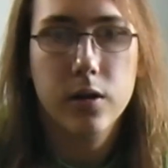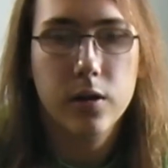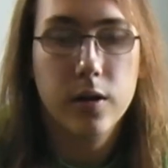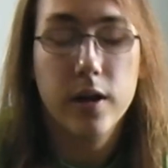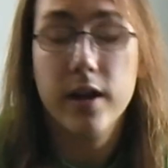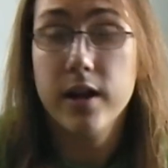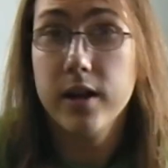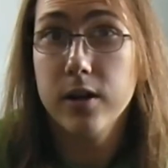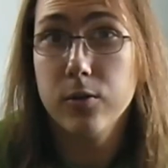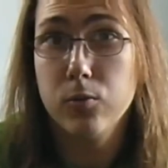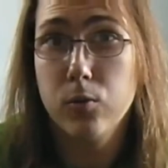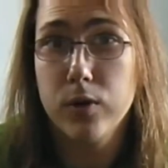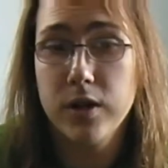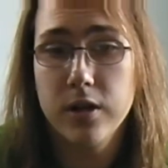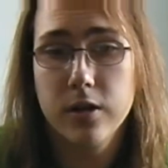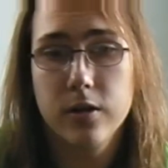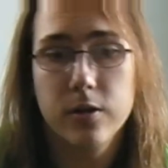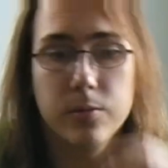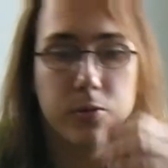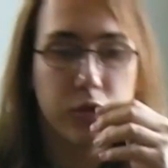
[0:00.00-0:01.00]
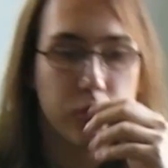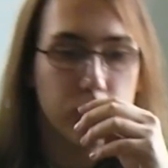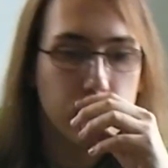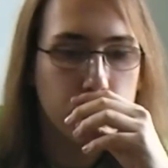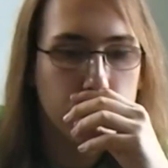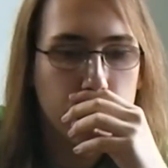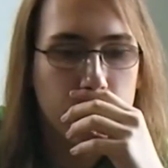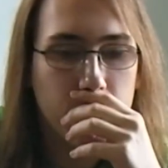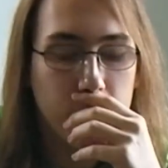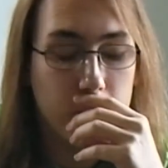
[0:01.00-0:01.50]
Hey and welcome to
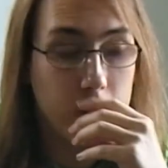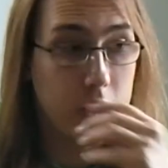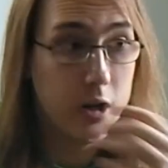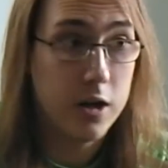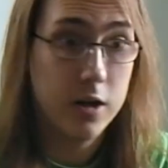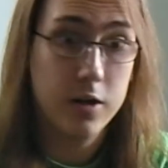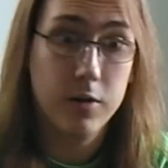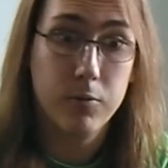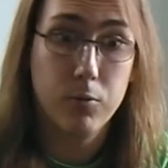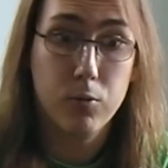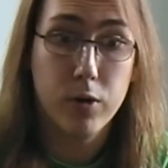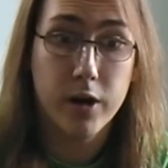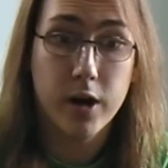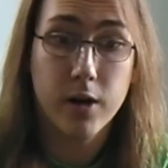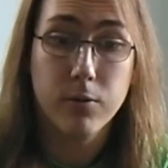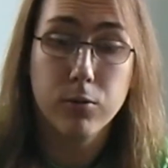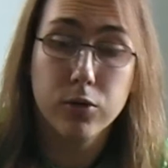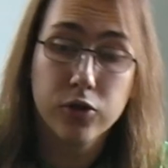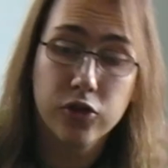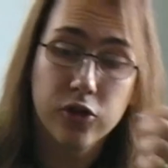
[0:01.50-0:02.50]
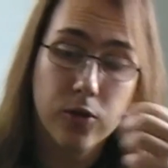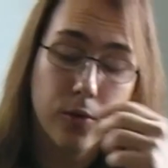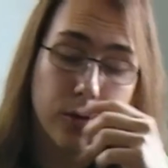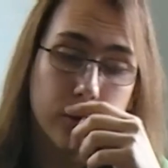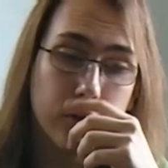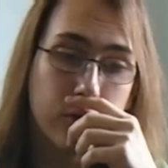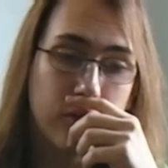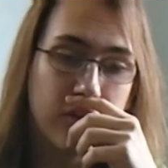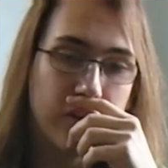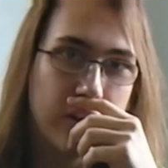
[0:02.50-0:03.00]
what I was going
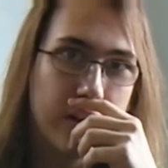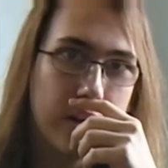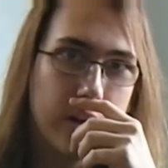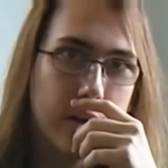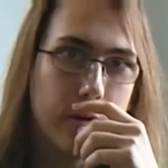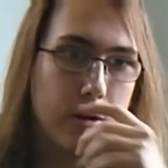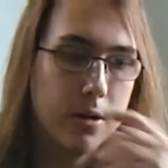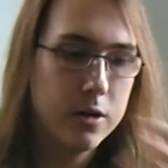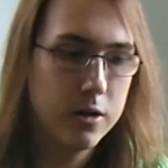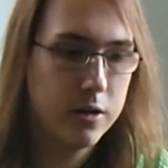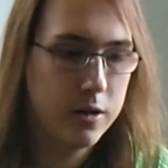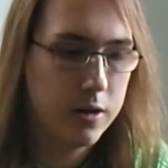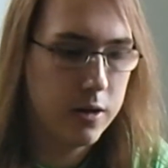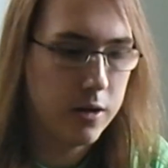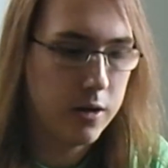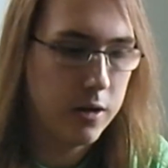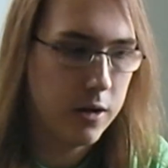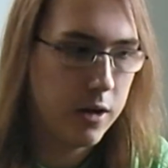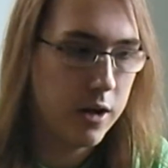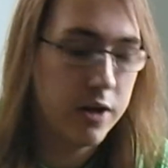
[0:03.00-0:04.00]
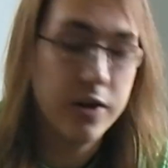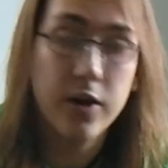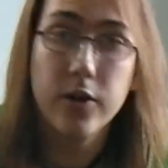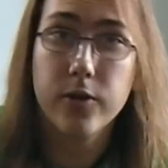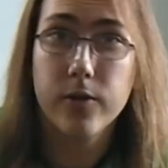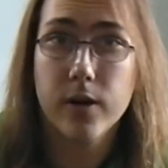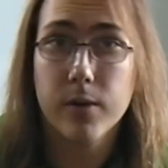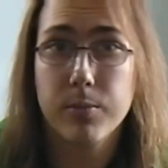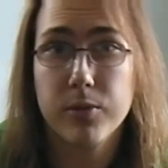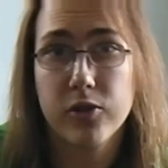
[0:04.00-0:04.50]
to say,
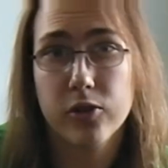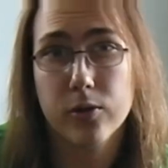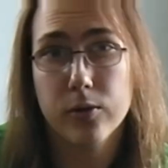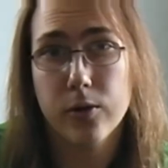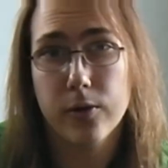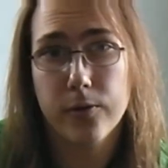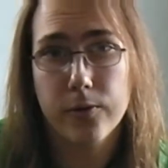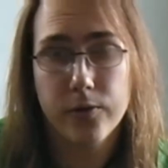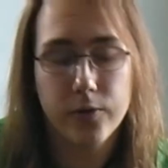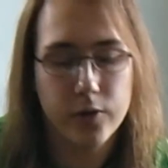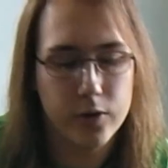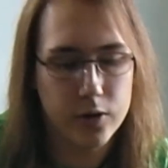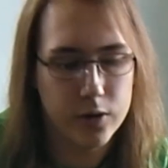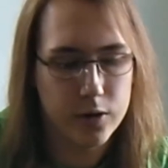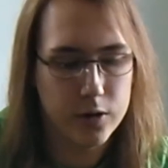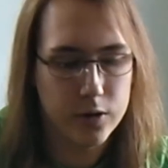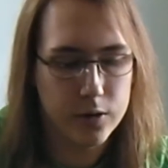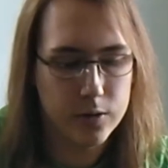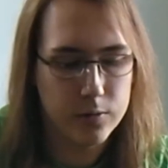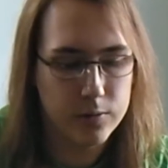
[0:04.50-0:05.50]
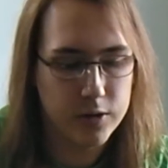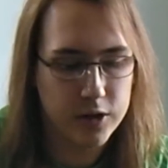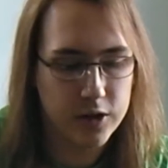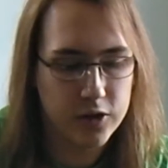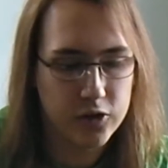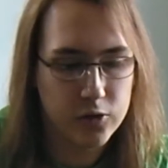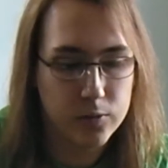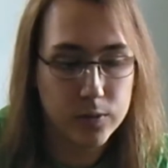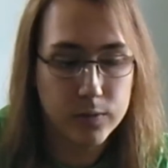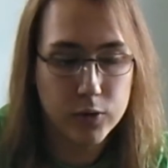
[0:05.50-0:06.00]
another episode of
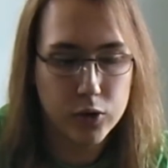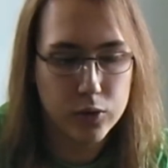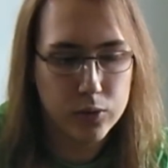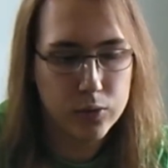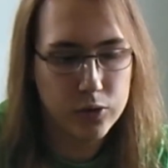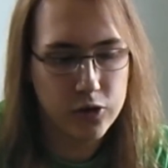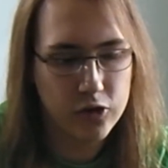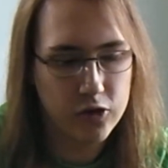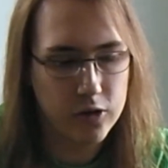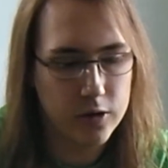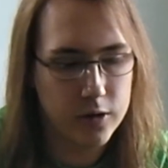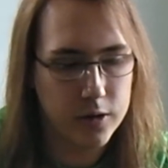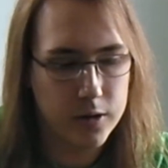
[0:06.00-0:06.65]
Ricky's Reviews.